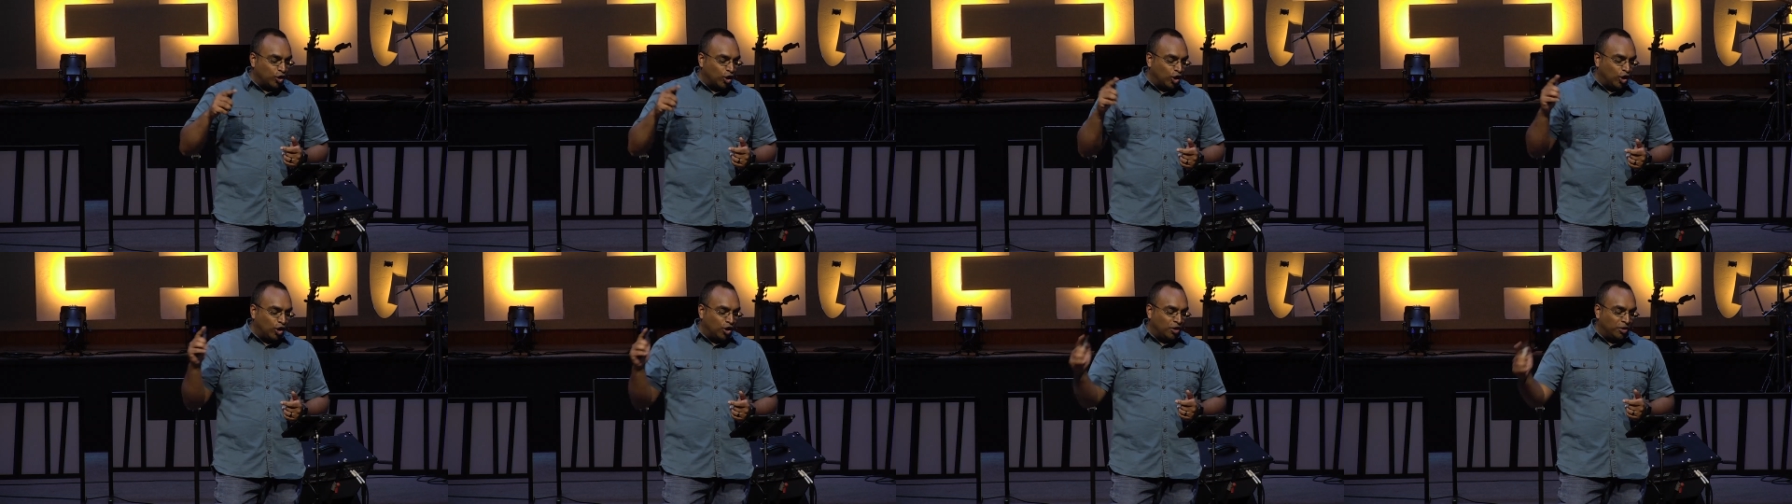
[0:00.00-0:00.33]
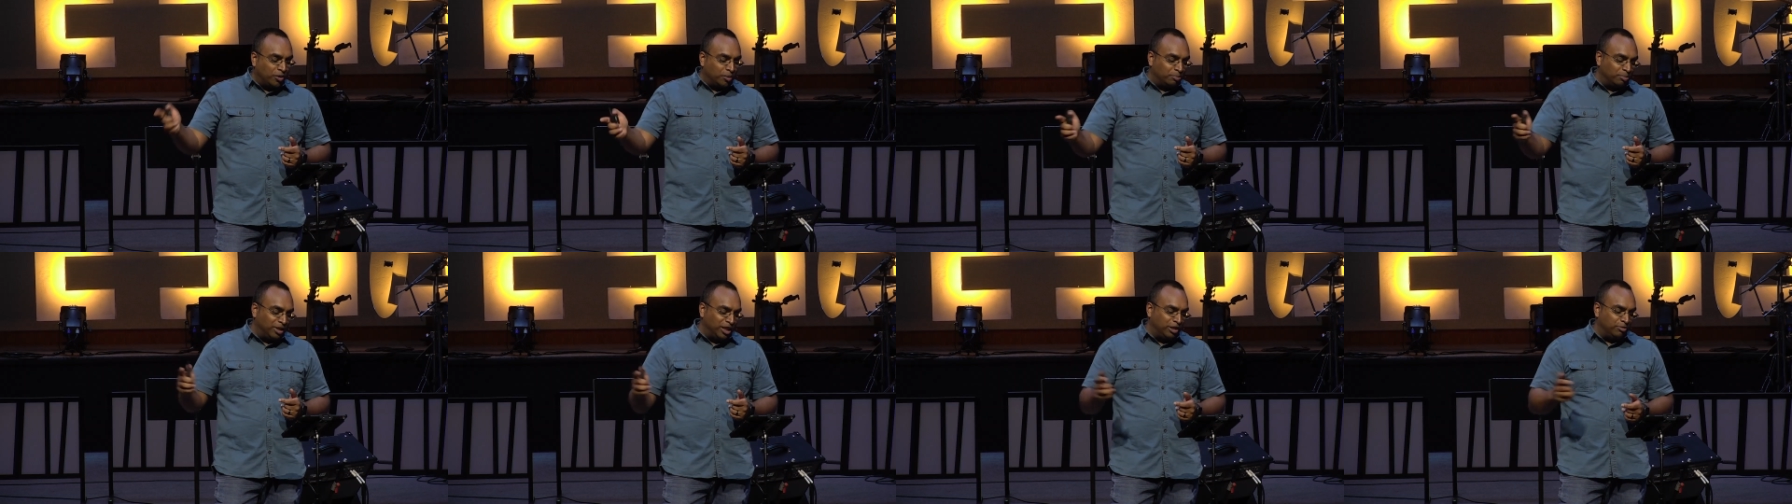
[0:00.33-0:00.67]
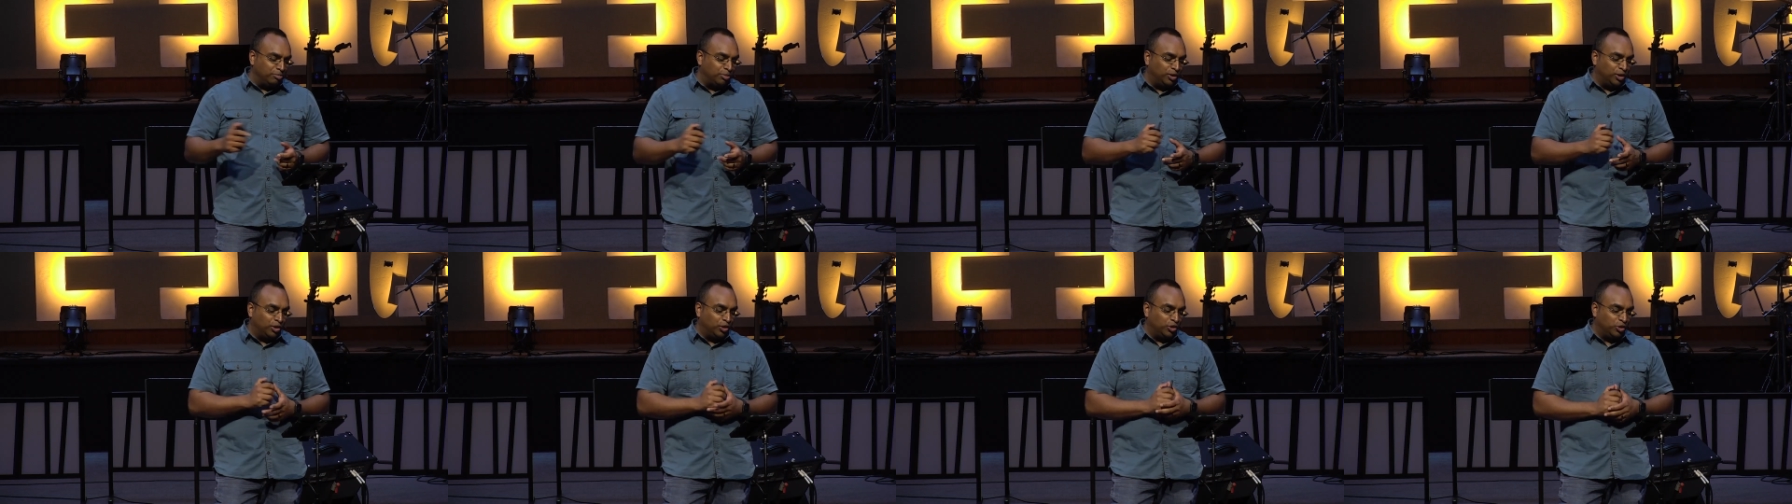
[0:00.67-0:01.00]
all the
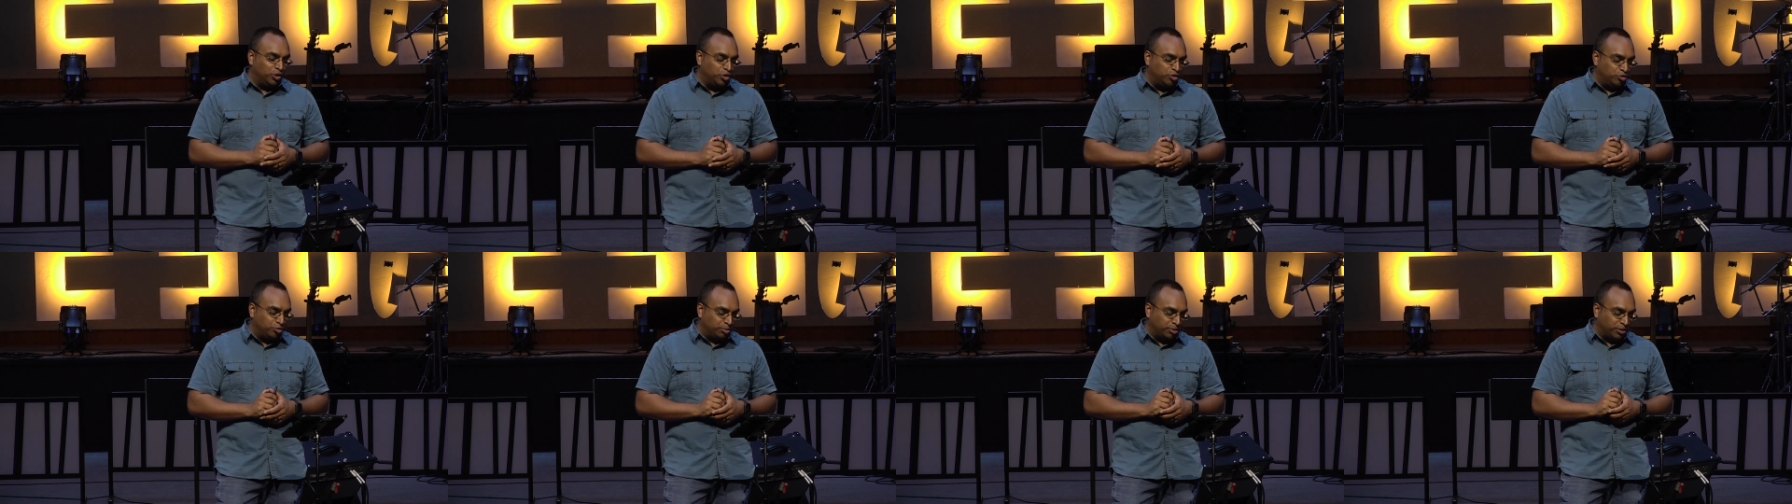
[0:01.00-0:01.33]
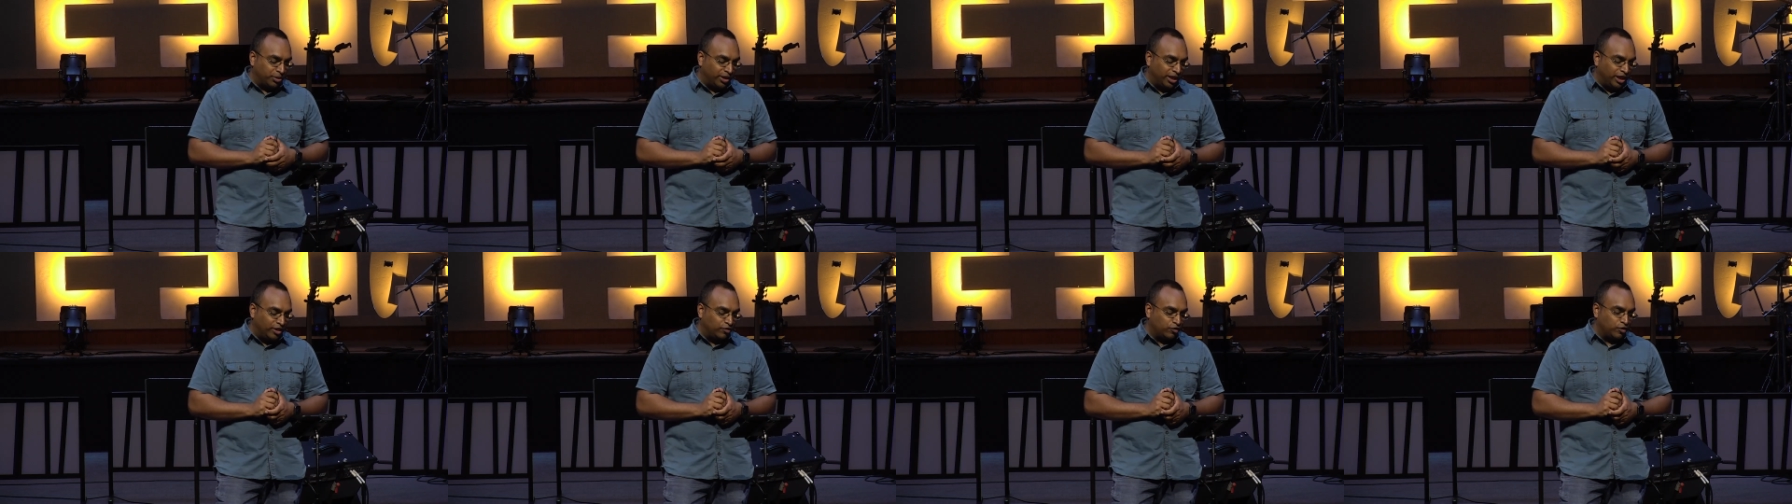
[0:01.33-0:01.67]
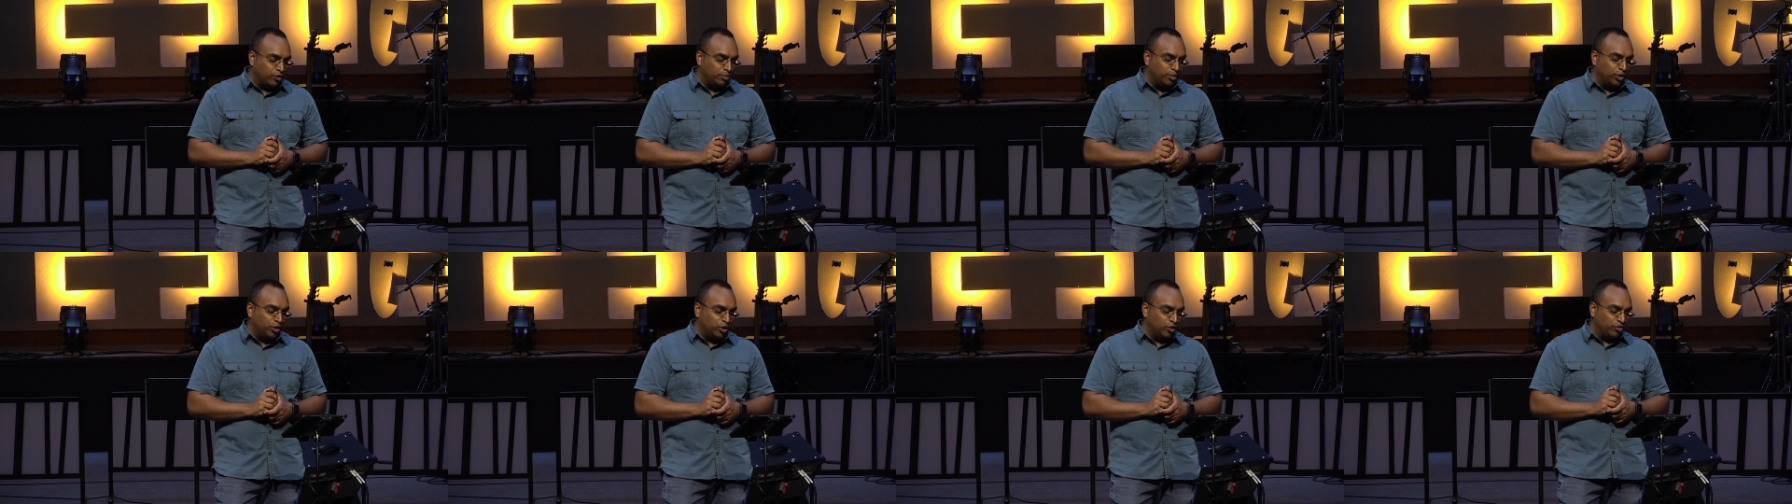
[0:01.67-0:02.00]
people who've prayed for
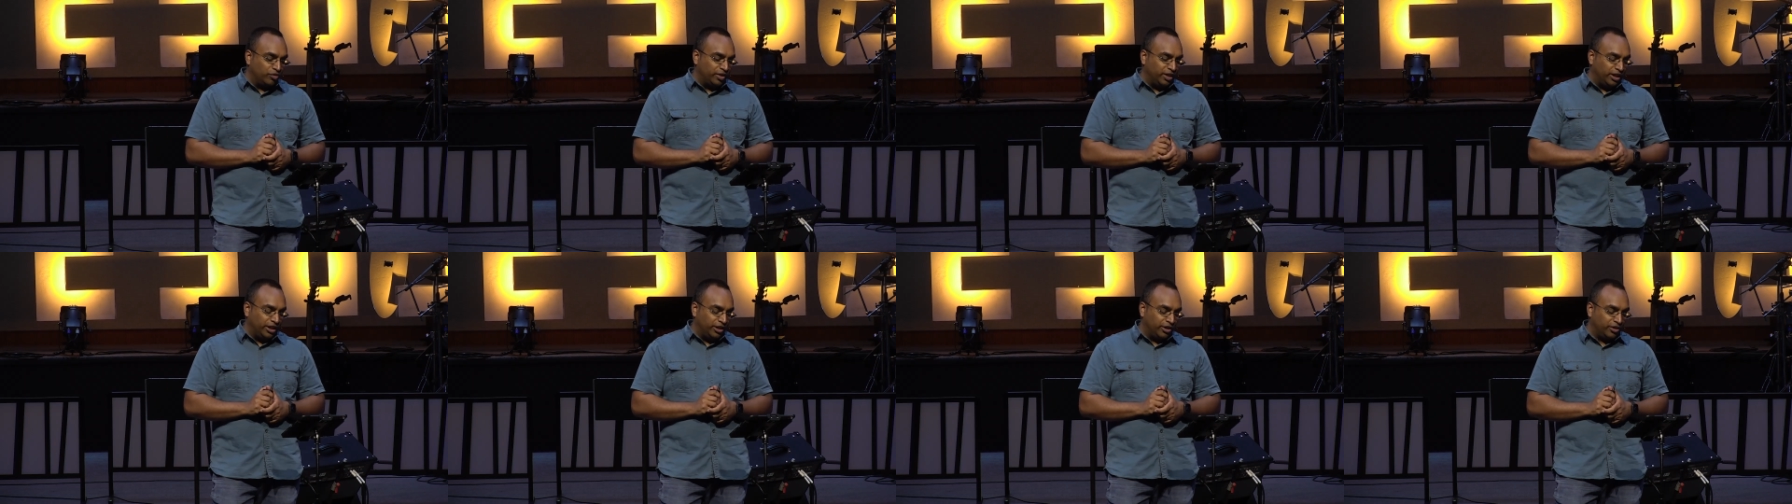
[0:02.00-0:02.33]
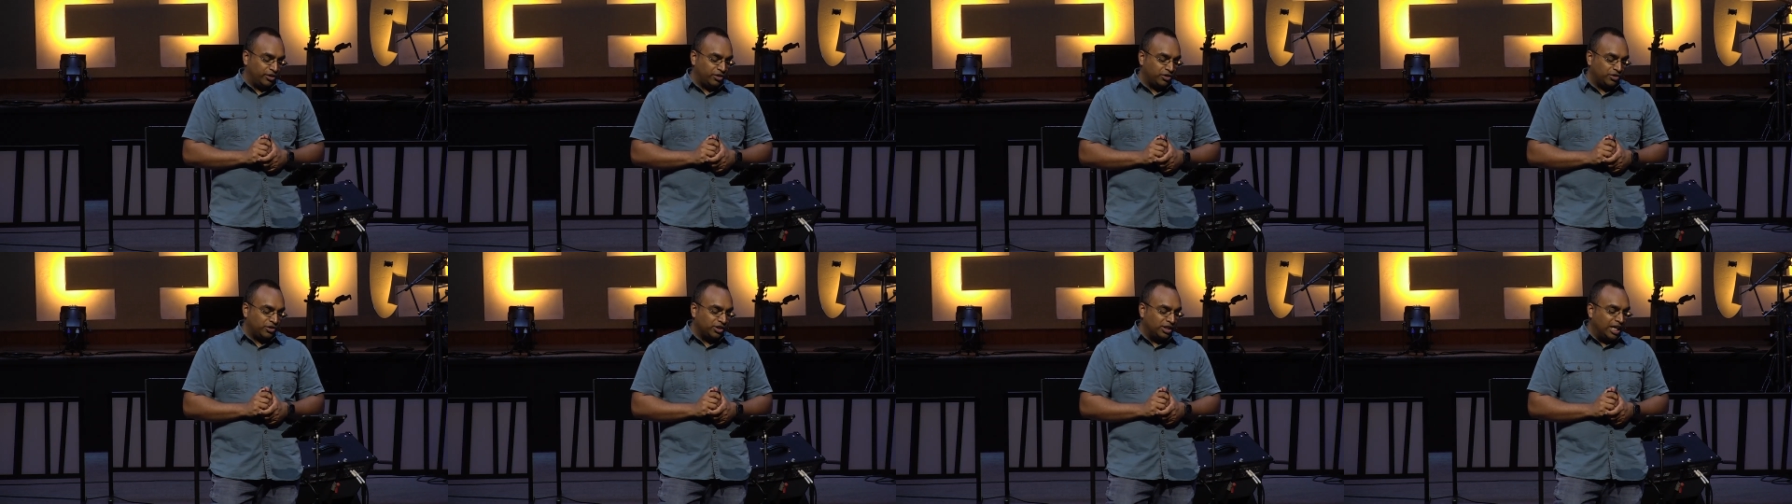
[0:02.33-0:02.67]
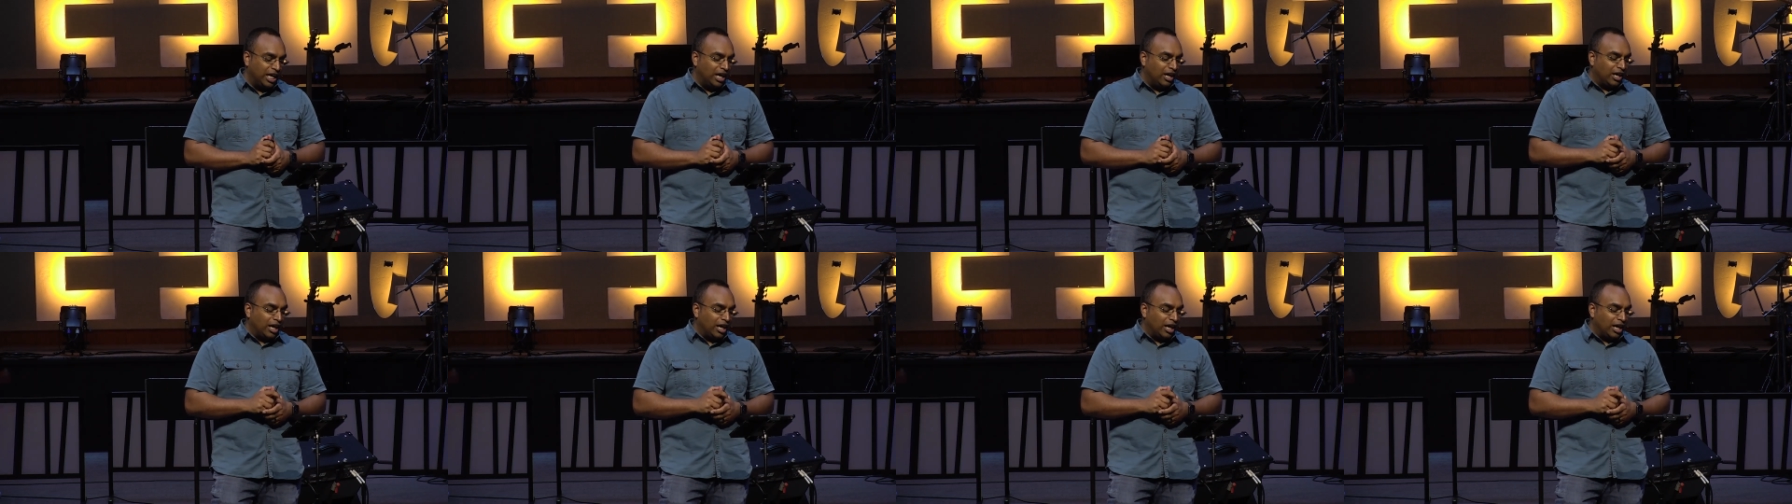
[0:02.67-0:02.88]
me over the years.